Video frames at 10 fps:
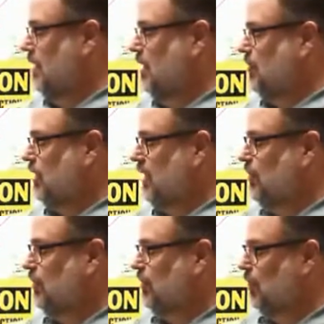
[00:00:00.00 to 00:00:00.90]

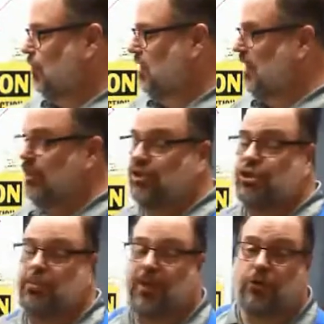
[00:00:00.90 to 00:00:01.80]
Section 13,
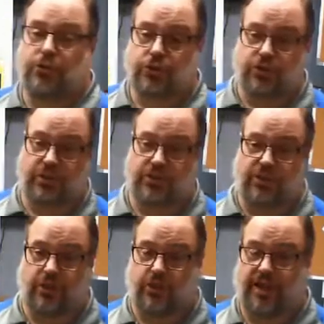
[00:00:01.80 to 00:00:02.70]
disposal
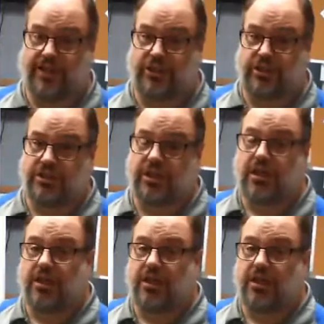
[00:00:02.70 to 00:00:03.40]
considerations.